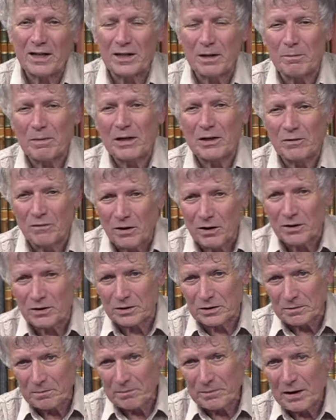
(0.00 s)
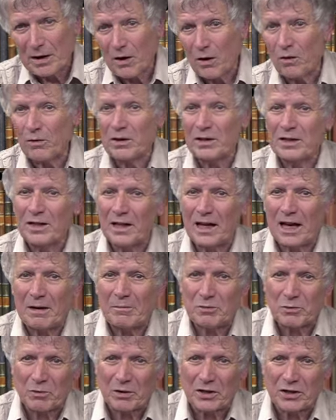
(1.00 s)
and the maid of honor, only the
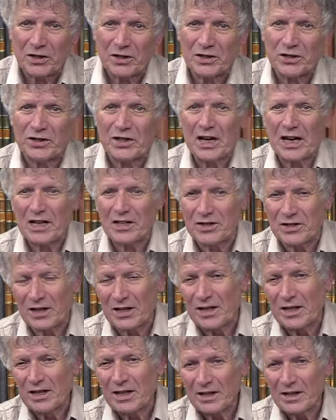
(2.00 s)
names were exchanged.